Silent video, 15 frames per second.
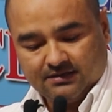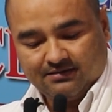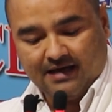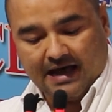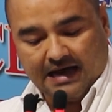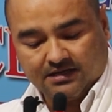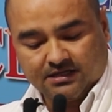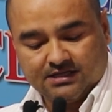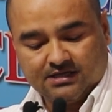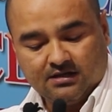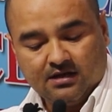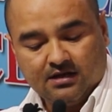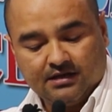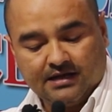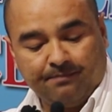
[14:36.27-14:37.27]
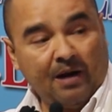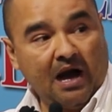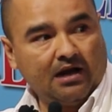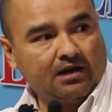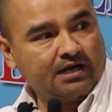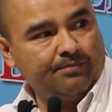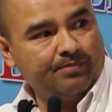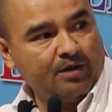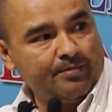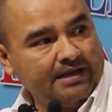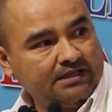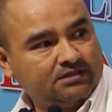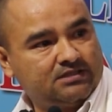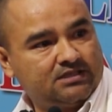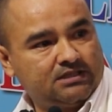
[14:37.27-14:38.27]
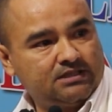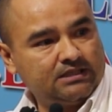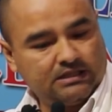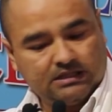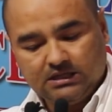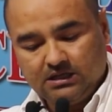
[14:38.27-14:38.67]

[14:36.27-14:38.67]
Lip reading: that Nepal government,